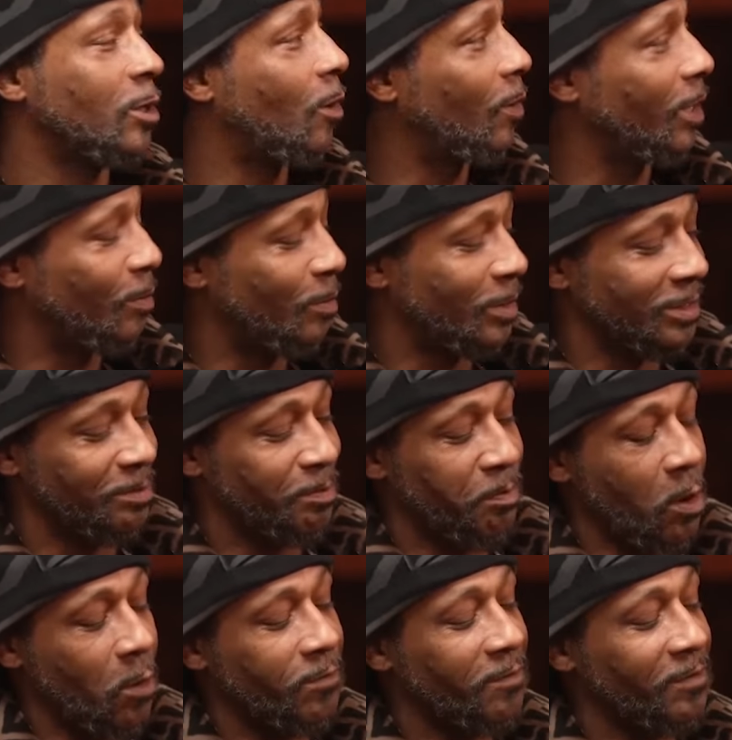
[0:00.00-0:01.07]
So it was
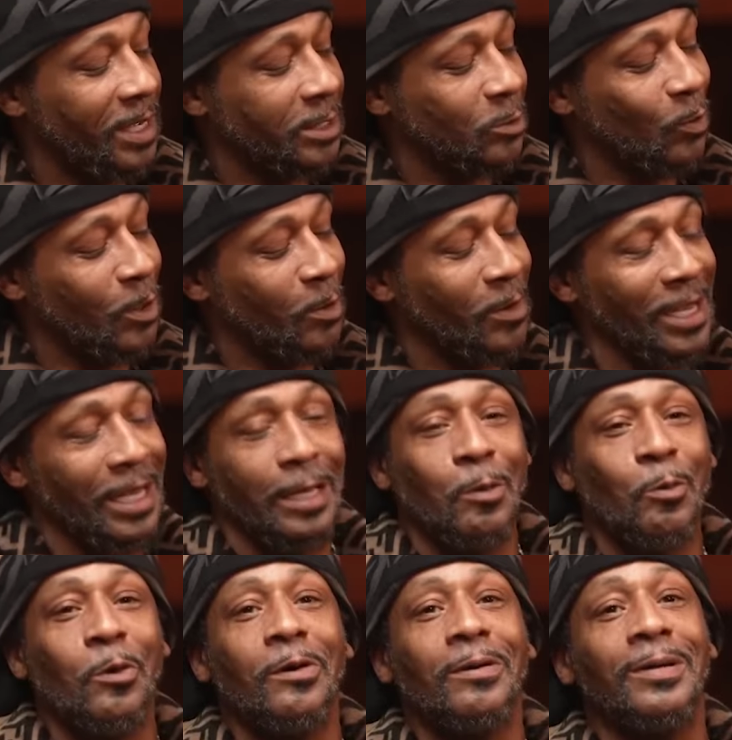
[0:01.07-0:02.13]
both of us, we were
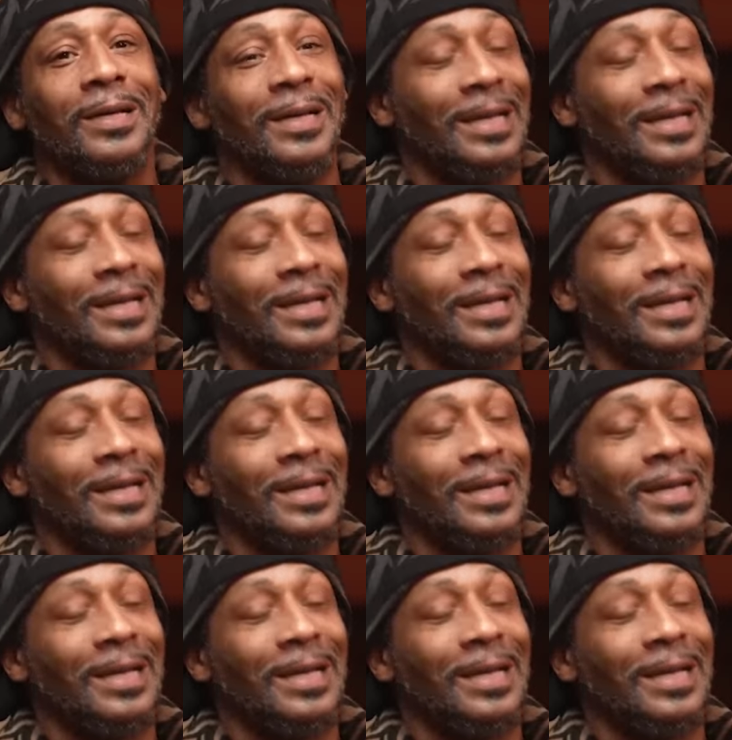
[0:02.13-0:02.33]
equal.